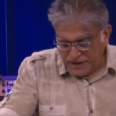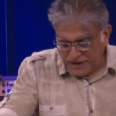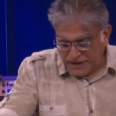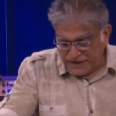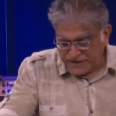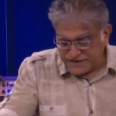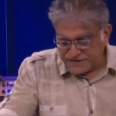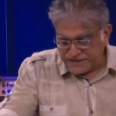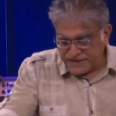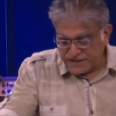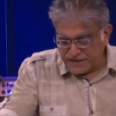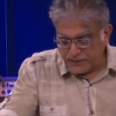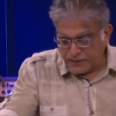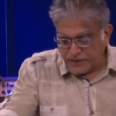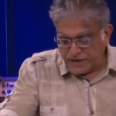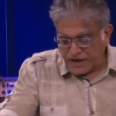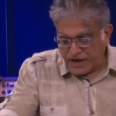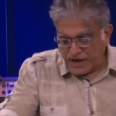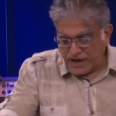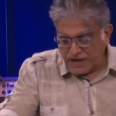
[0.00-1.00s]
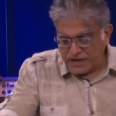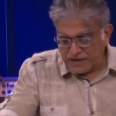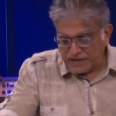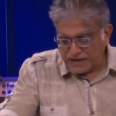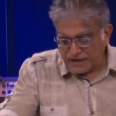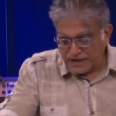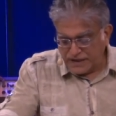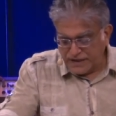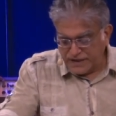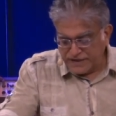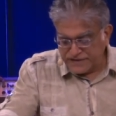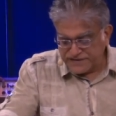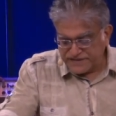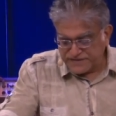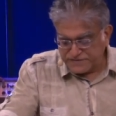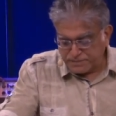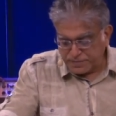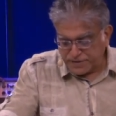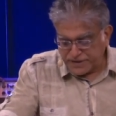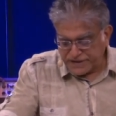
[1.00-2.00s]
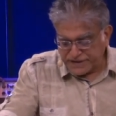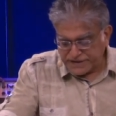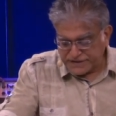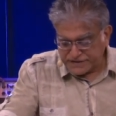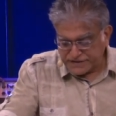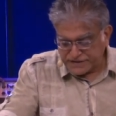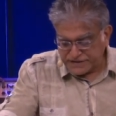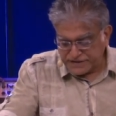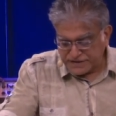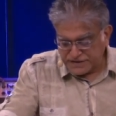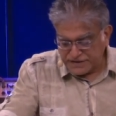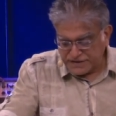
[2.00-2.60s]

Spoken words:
it says, when an unclean spirit